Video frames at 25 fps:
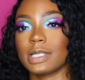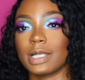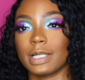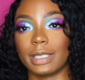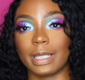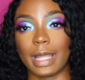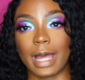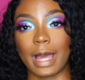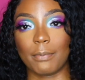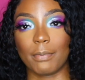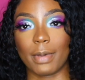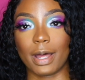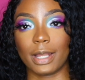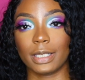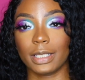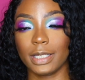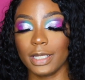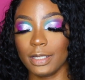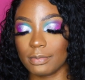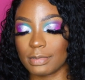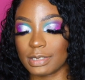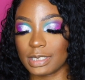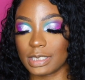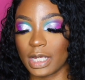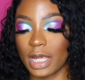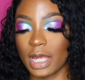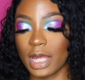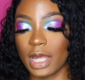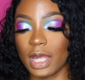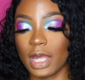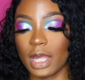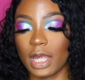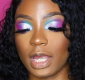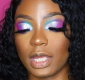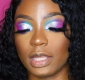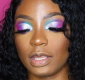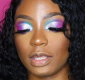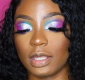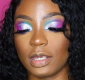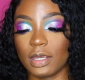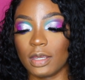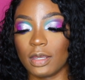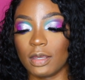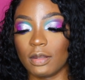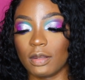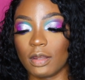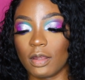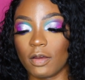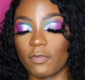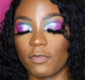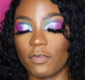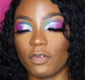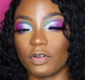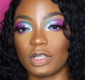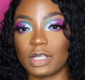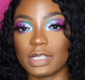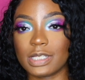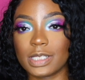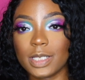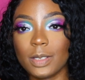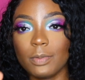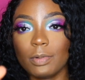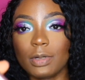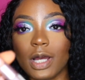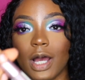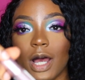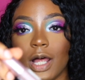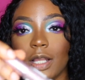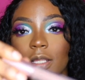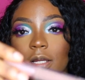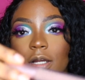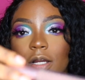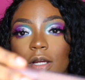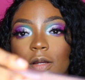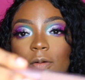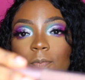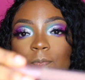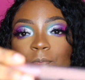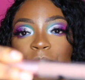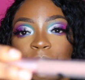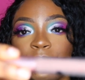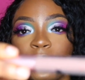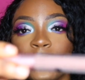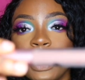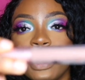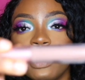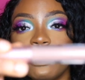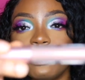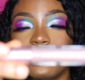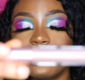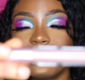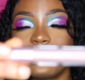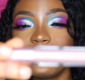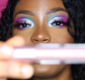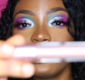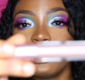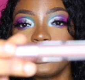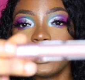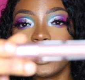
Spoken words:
to line my lips. And then for this lip color, this is the